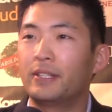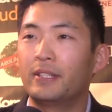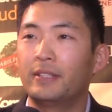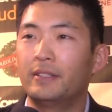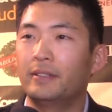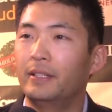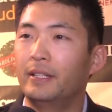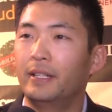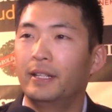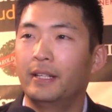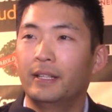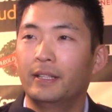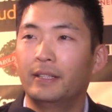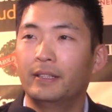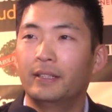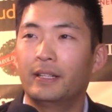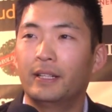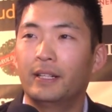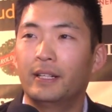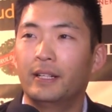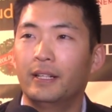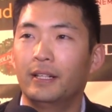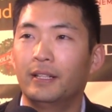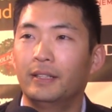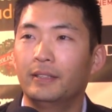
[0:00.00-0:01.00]
it, and
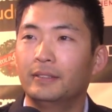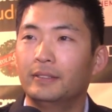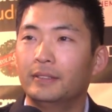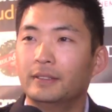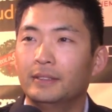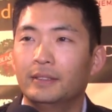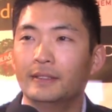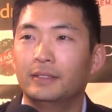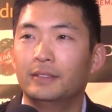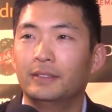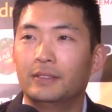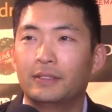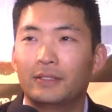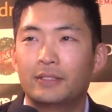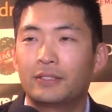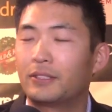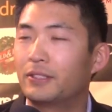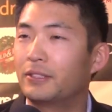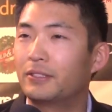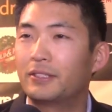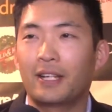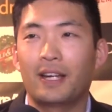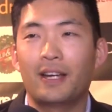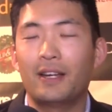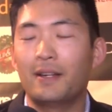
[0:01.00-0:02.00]

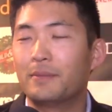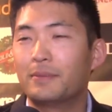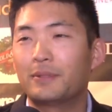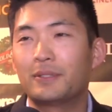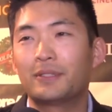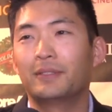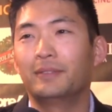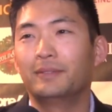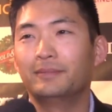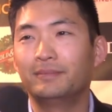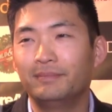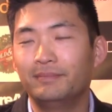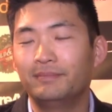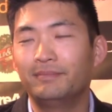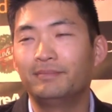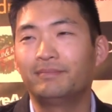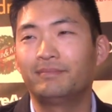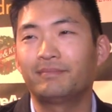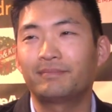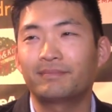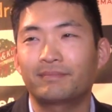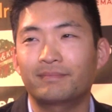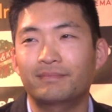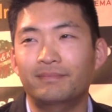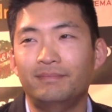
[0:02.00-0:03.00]
it's good times. And you
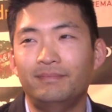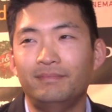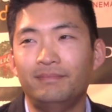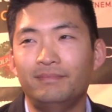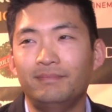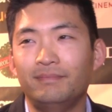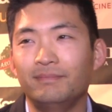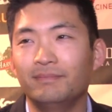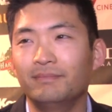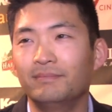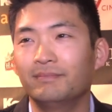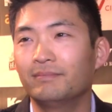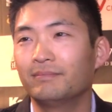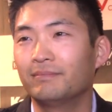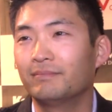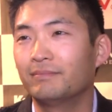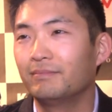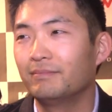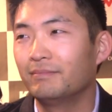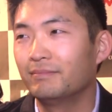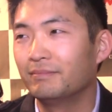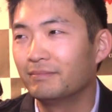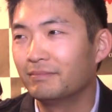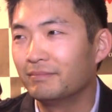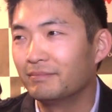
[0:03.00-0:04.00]
did karaoke. We saw you
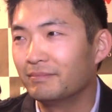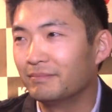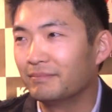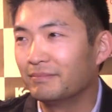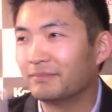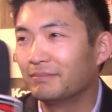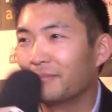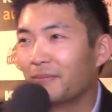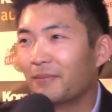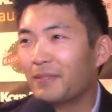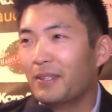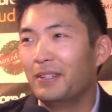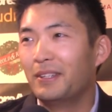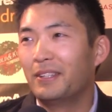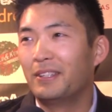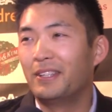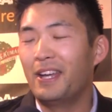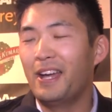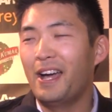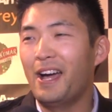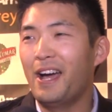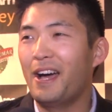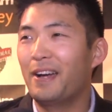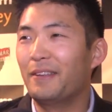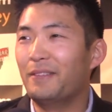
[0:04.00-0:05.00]
doing karaoke.
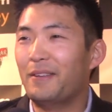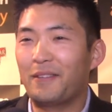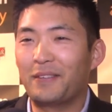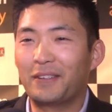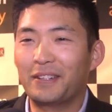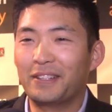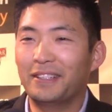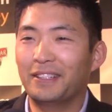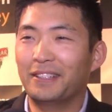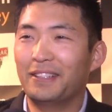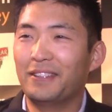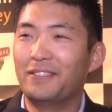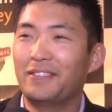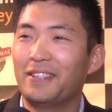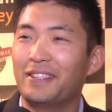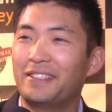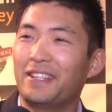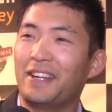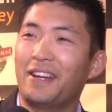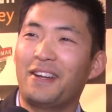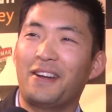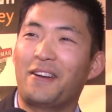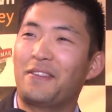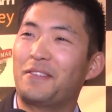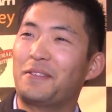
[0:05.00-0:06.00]
Yeah, I'm never going to live
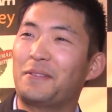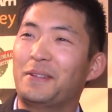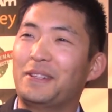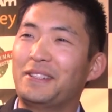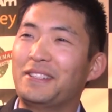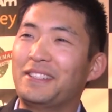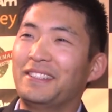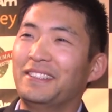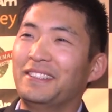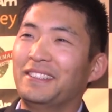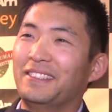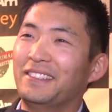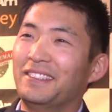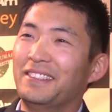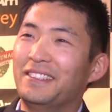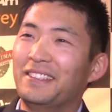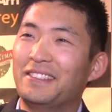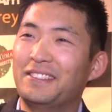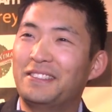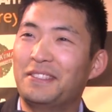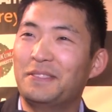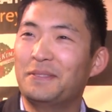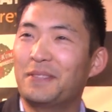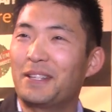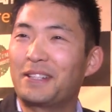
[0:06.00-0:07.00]
that down. Everyone,
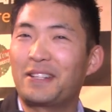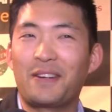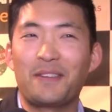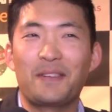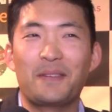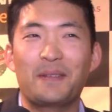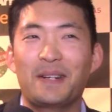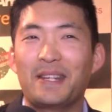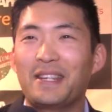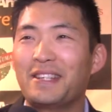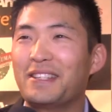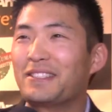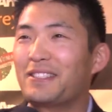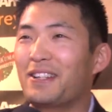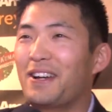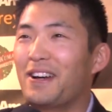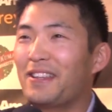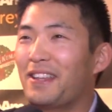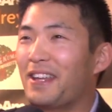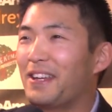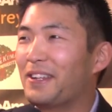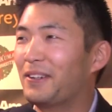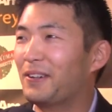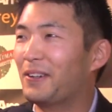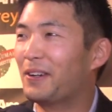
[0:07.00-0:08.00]
seems like everybody
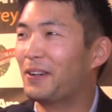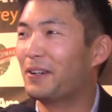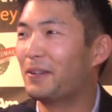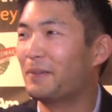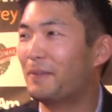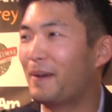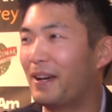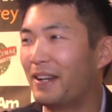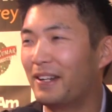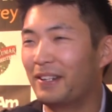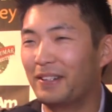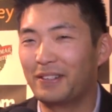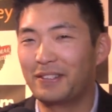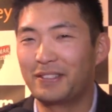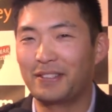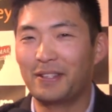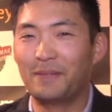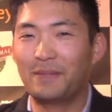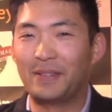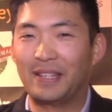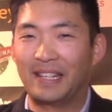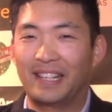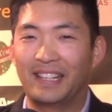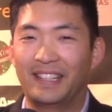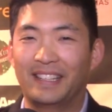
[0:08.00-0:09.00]
saw that or heard about it or
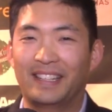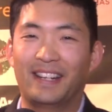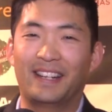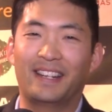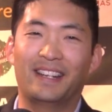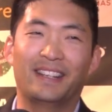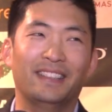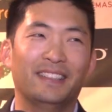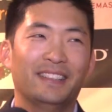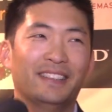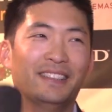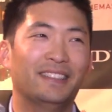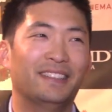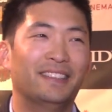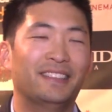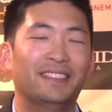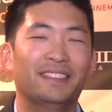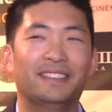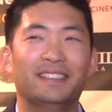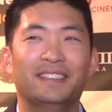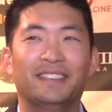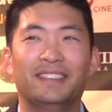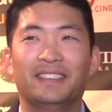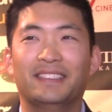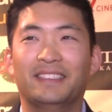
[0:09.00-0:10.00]
something. And the
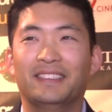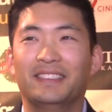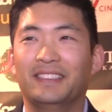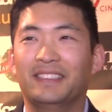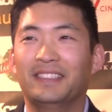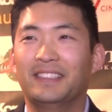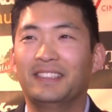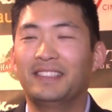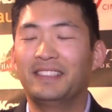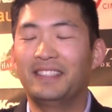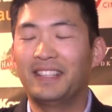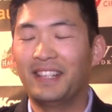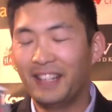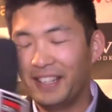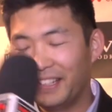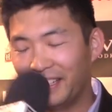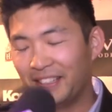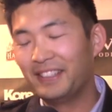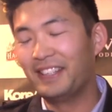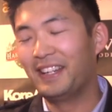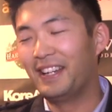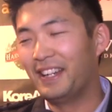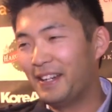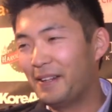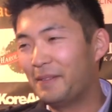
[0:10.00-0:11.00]
Take on Me, you brought it
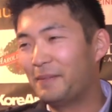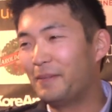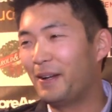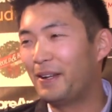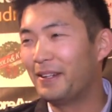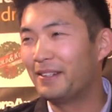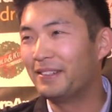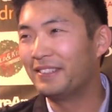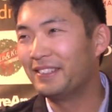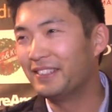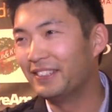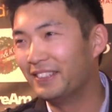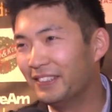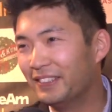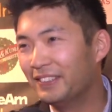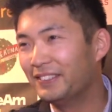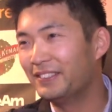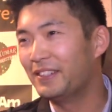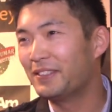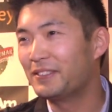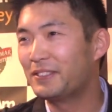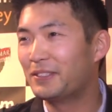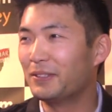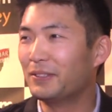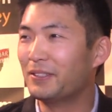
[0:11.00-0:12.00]
back. Yeah, I brought it, you know,
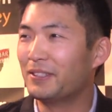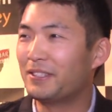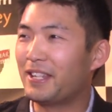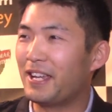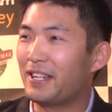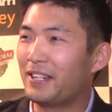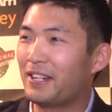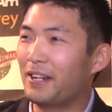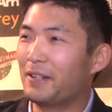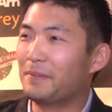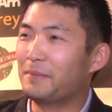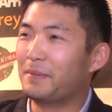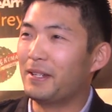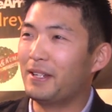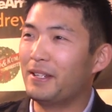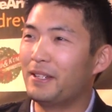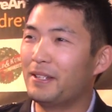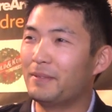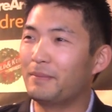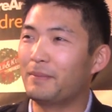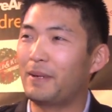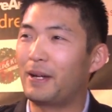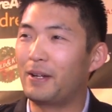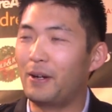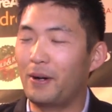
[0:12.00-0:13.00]
I was doing the Take on
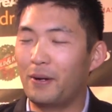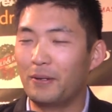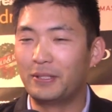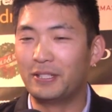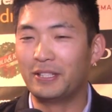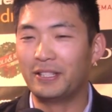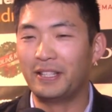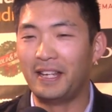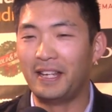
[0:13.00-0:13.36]
Me, my ode to